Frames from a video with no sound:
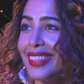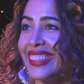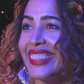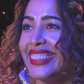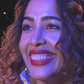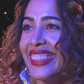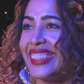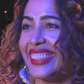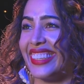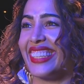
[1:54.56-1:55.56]
We were having a
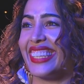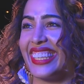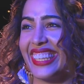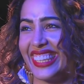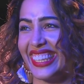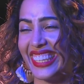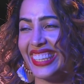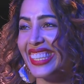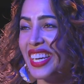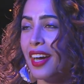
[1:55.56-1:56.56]
session one day at home,
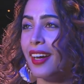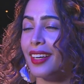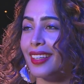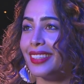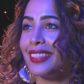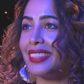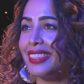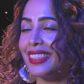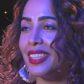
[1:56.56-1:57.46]
talking about things